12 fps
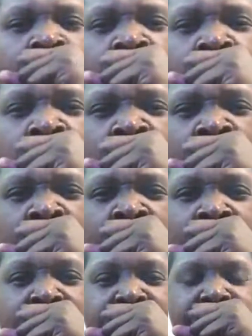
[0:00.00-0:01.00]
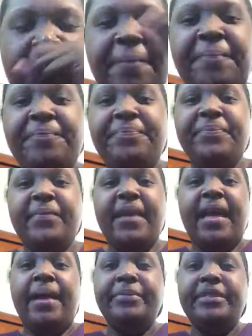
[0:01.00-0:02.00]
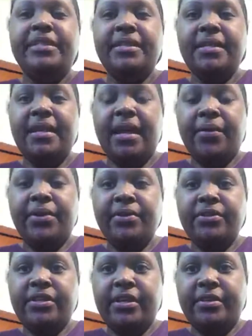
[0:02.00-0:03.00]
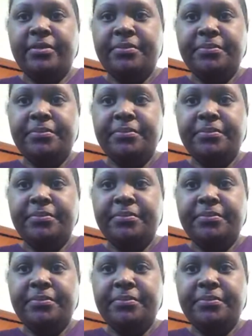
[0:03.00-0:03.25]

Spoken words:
Ooh. I'm good. How are you, Cho?